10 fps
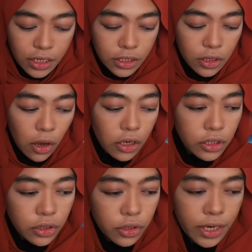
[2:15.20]
So on
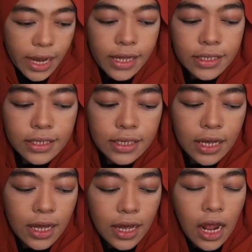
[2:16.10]
to today's
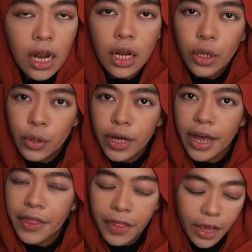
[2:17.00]
look. I
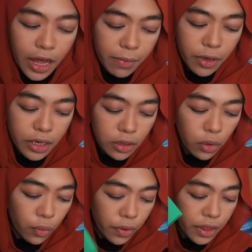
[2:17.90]
think I'm gonna
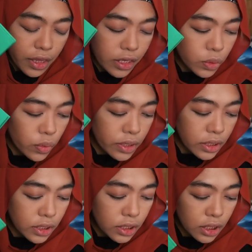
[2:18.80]
go with this one
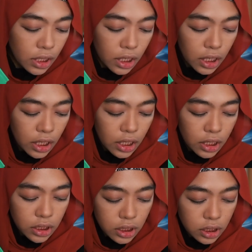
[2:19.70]

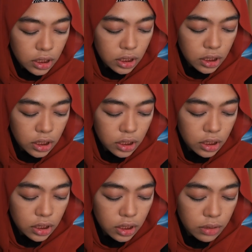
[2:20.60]
and
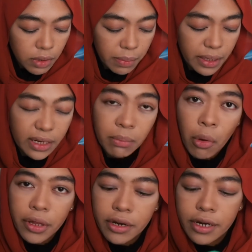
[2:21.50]
maybe the
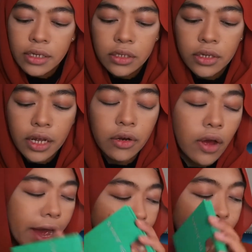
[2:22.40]
Modern Renaissance. I don't know.
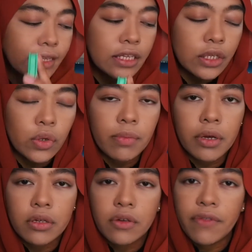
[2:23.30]
I like this one
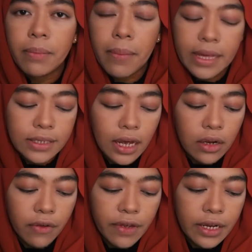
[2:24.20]
because of the base color
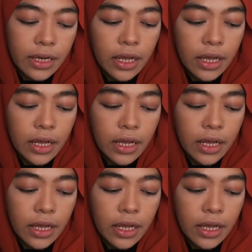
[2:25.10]
of it.